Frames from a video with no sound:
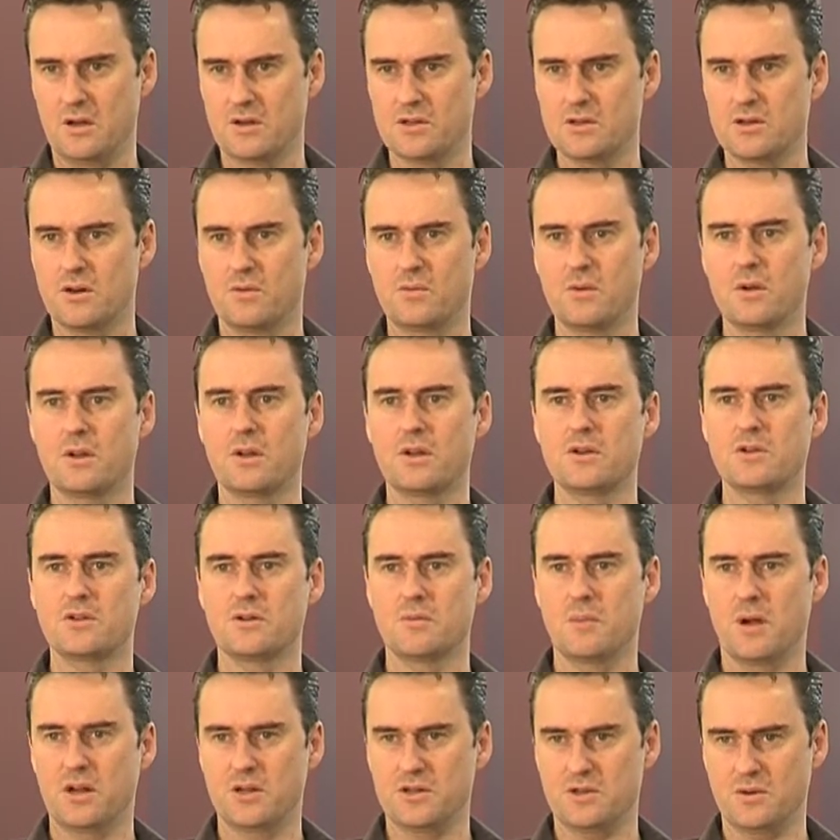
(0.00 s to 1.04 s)
It's not really
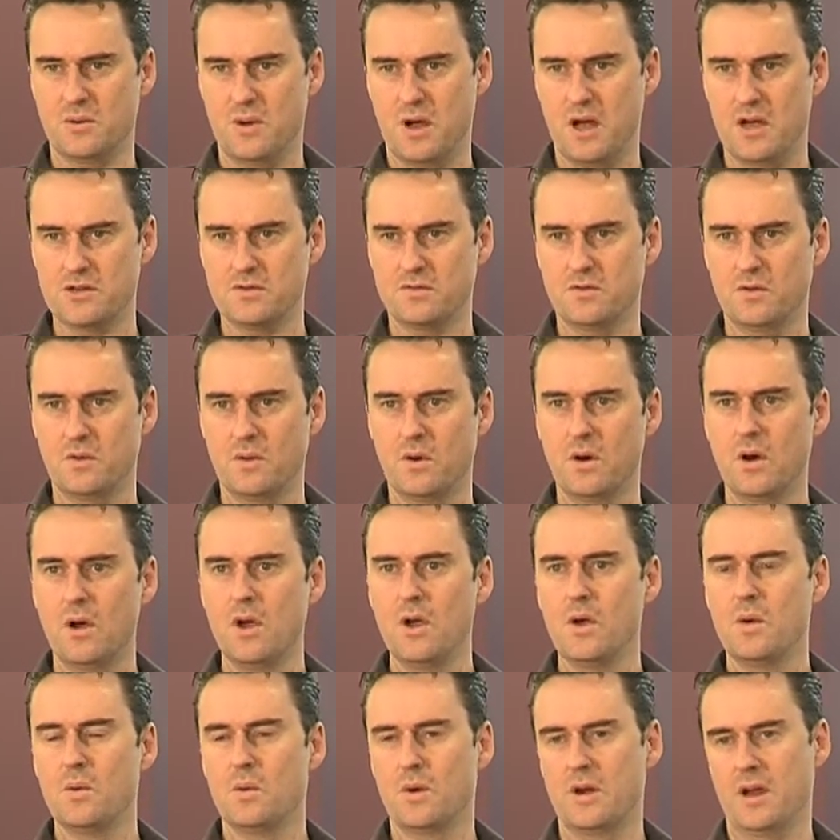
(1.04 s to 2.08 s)
too much to ask for
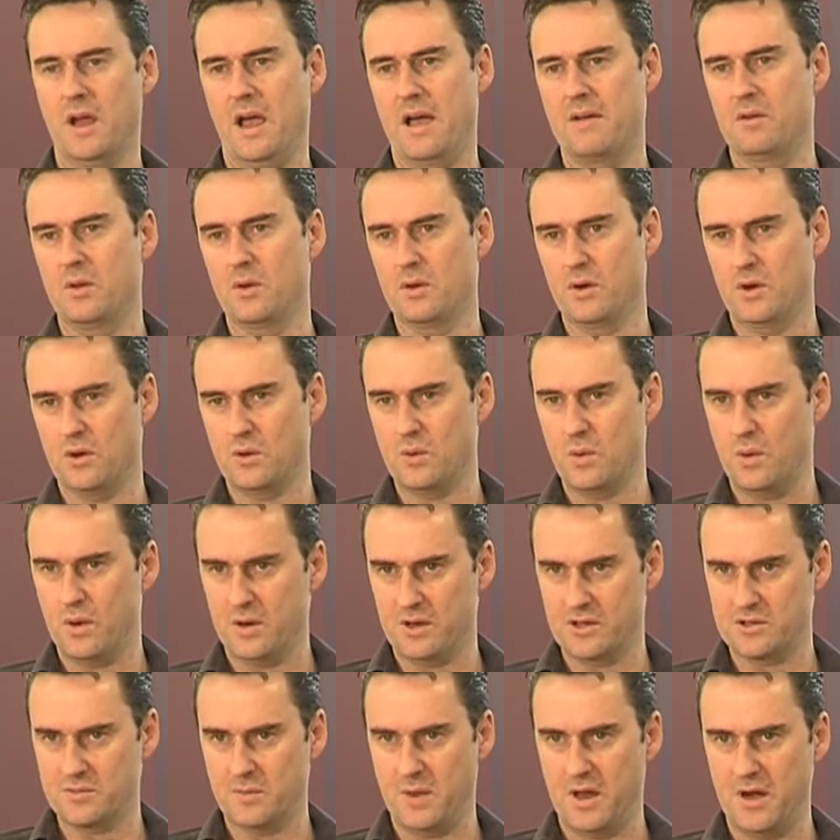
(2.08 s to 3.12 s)
when you have a look at
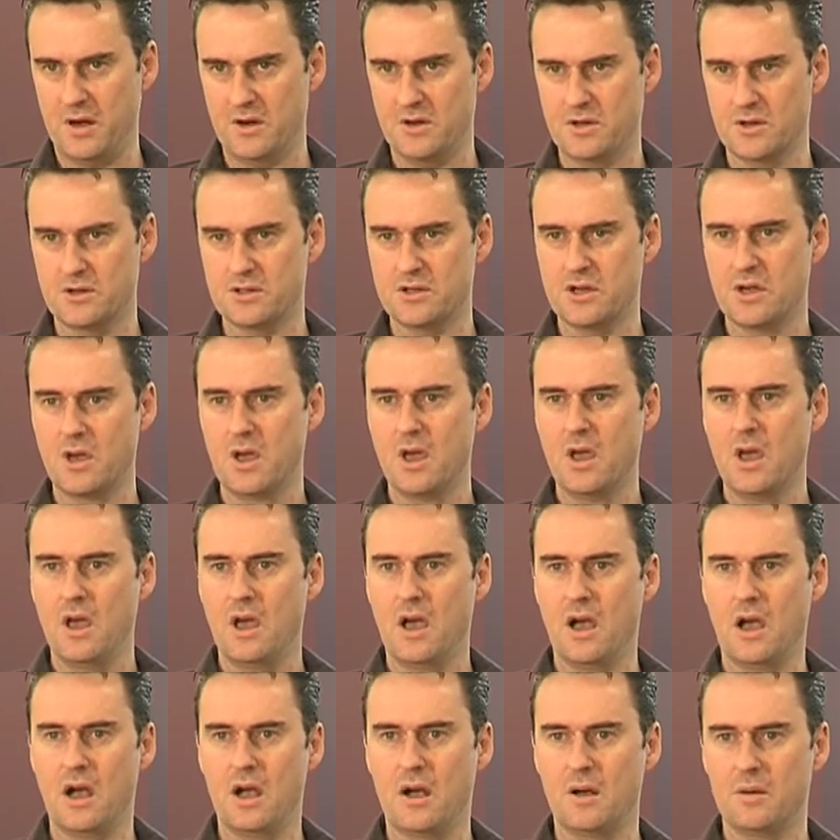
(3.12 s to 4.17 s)
Qantas managers,
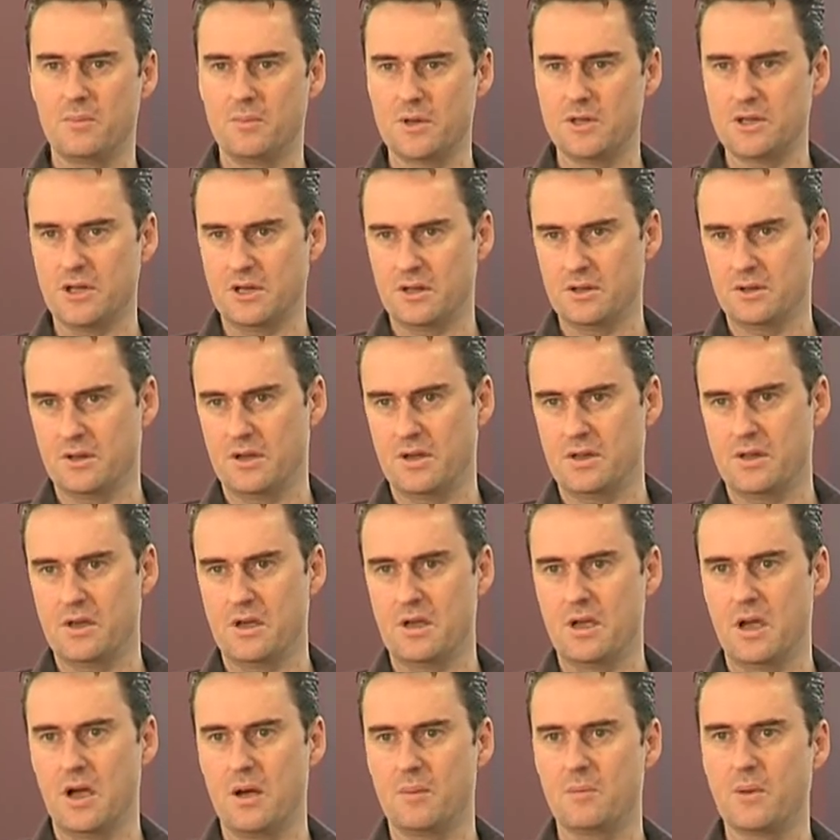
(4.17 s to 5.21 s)
particularly
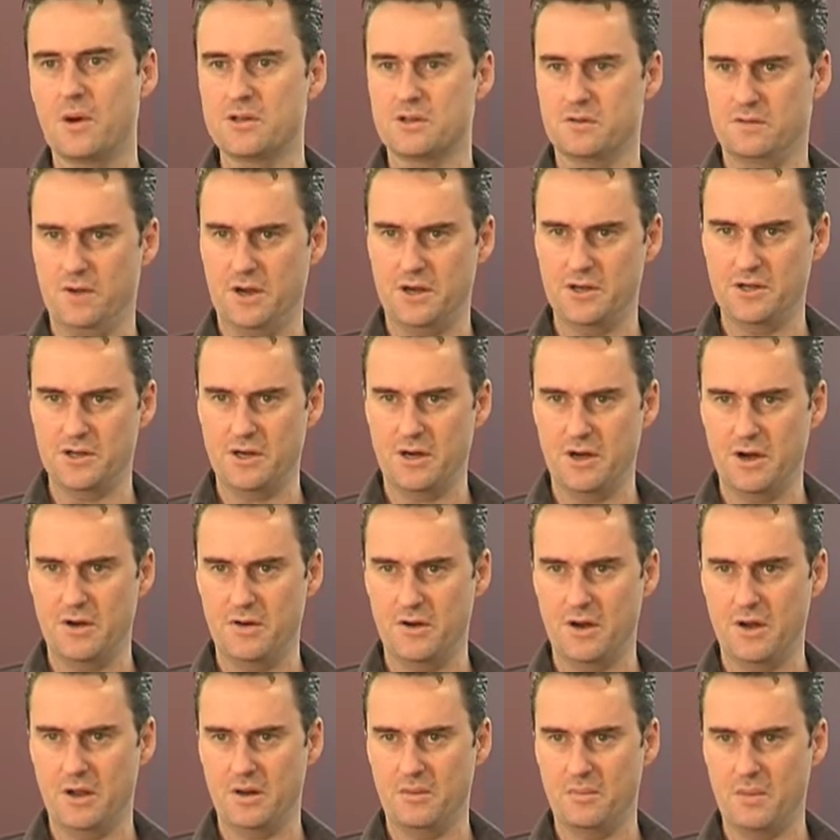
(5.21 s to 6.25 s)
the boss of
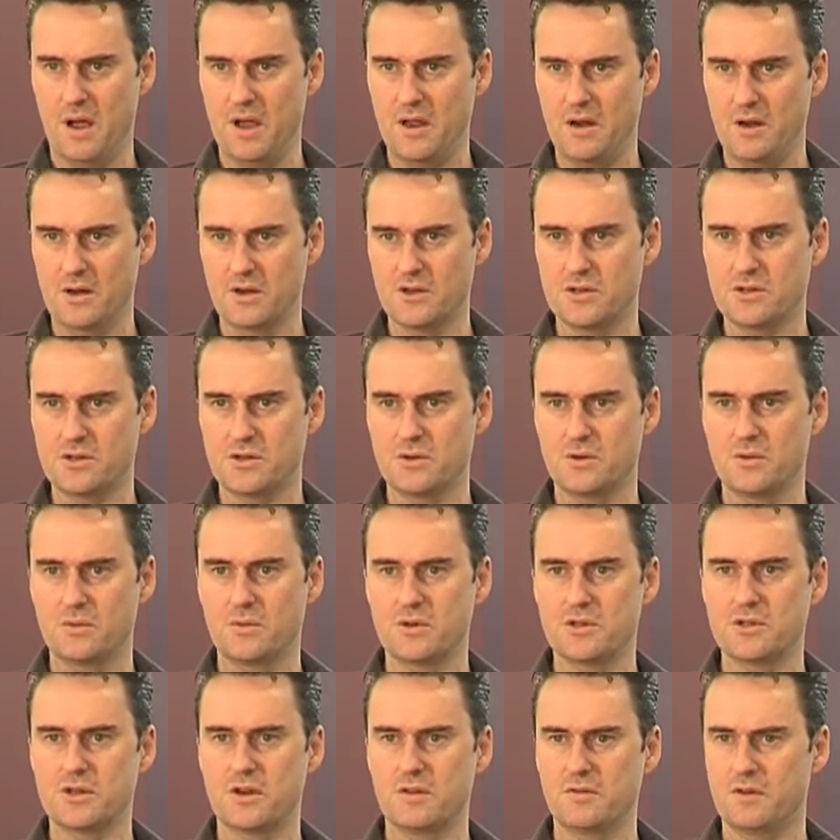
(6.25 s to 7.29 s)
engineering and maintenance, who
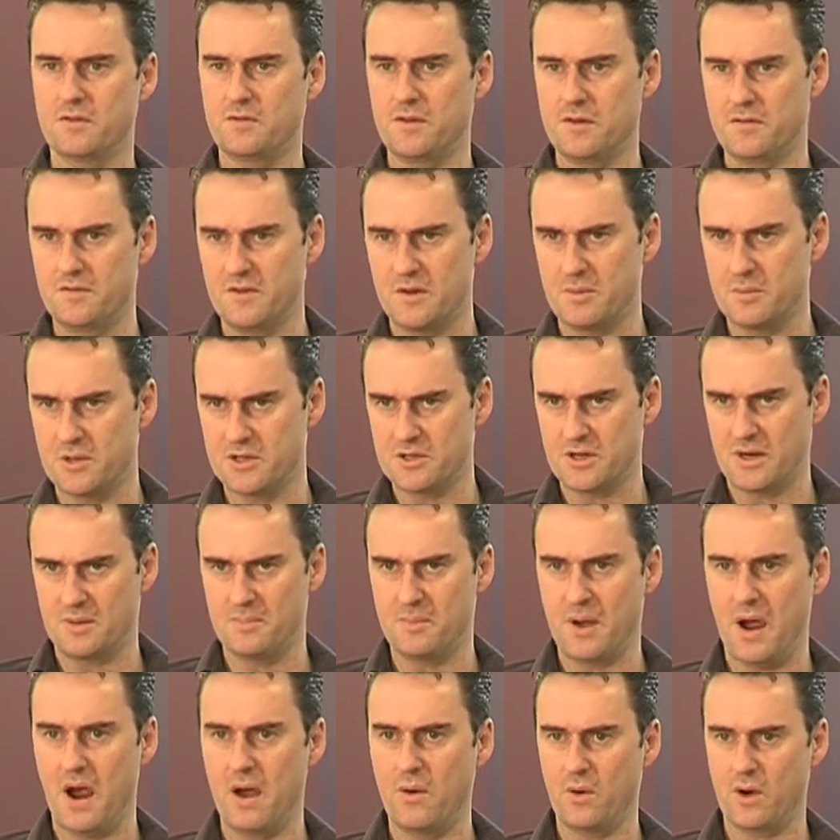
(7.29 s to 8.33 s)
received a 50%
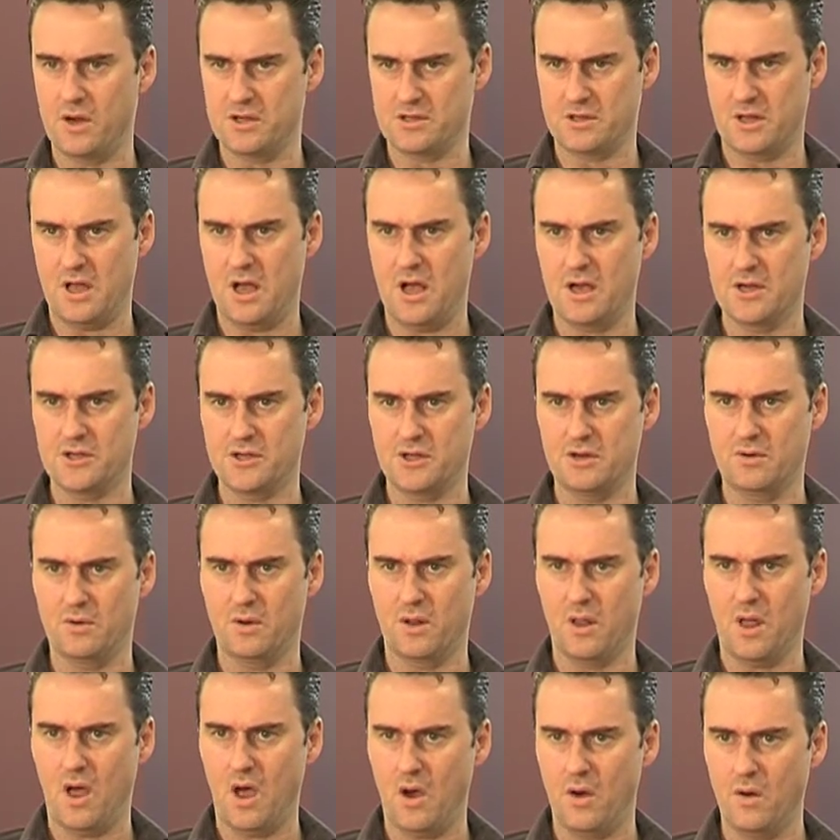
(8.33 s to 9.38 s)
pay rise last year
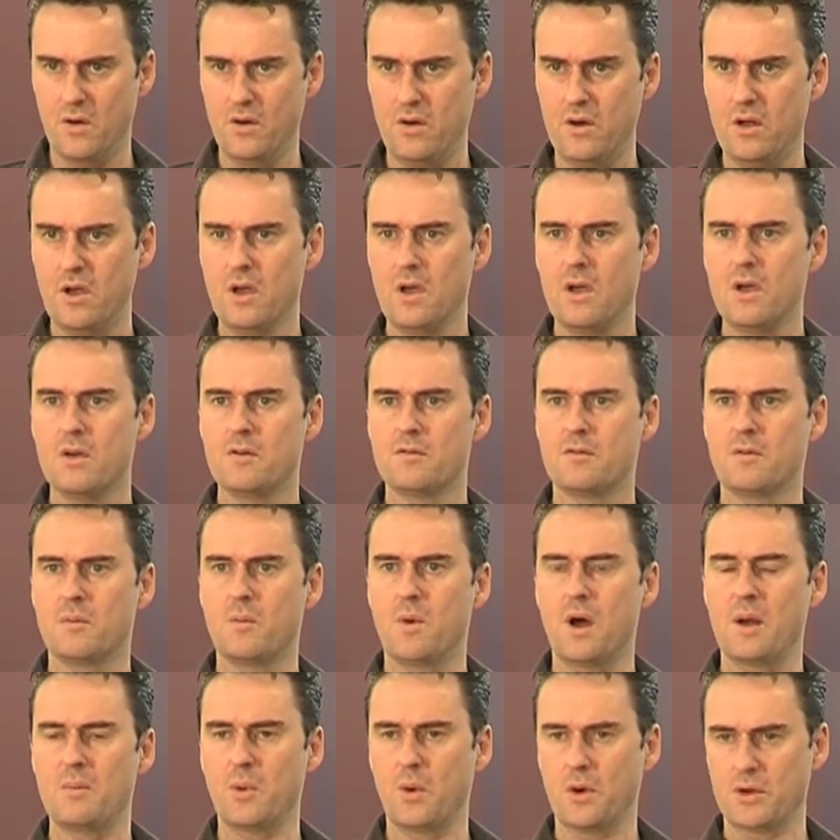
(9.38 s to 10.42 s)
alone, from
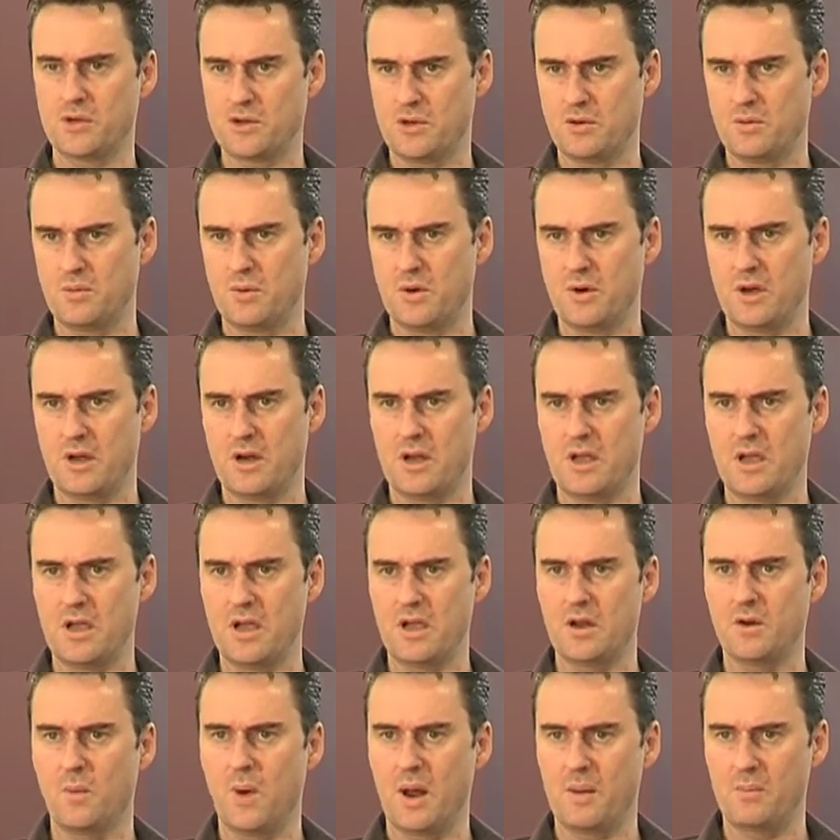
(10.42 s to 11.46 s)
$1.2 million a
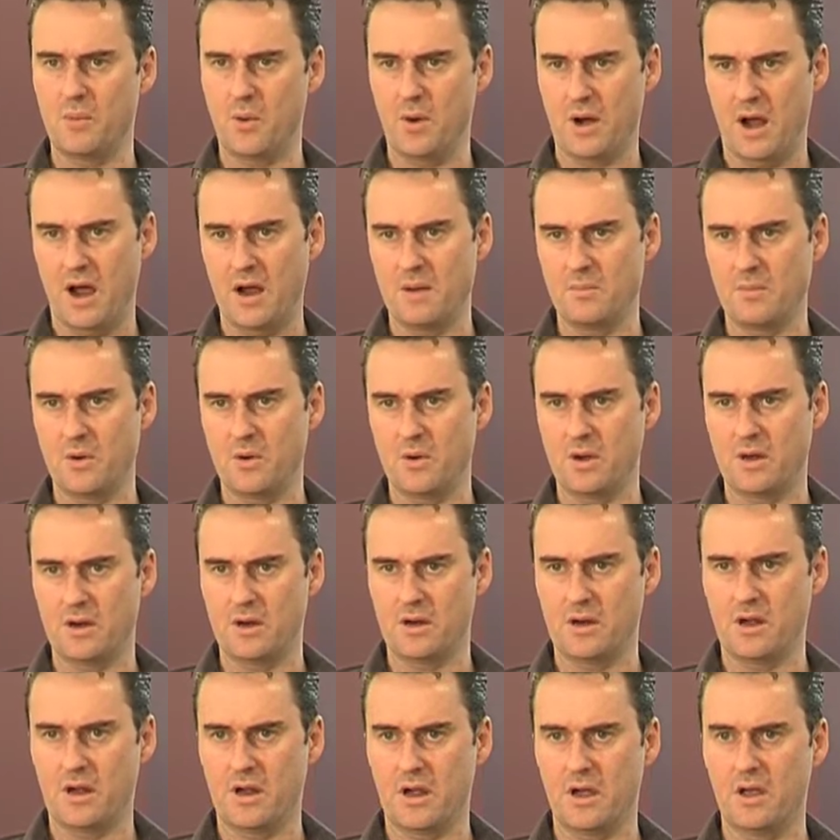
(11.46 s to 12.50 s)
year to $1.8 million
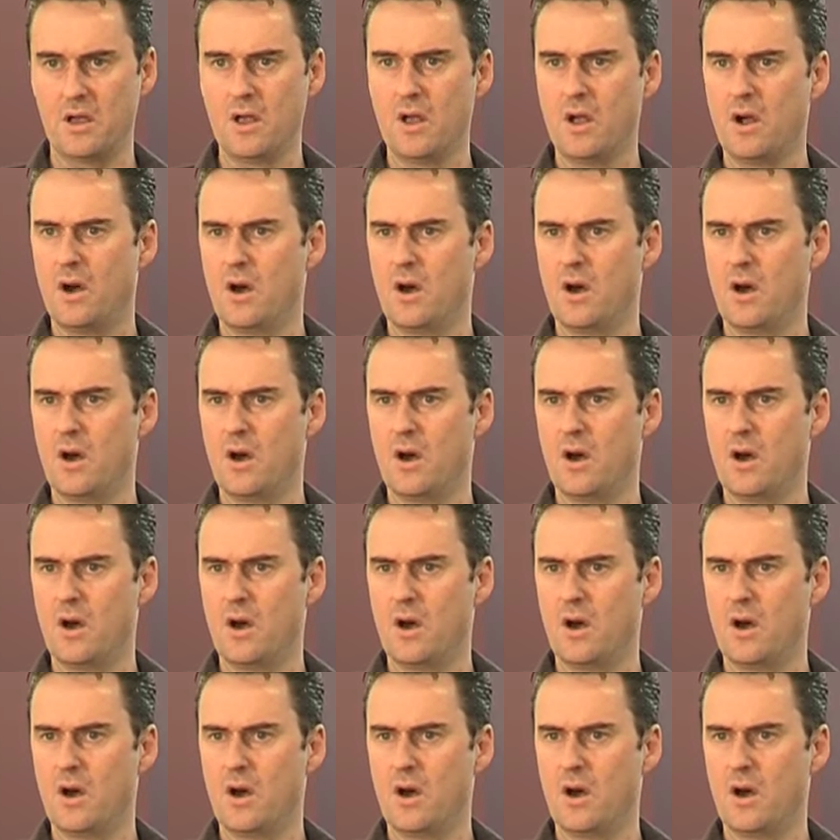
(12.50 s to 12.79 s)
a year.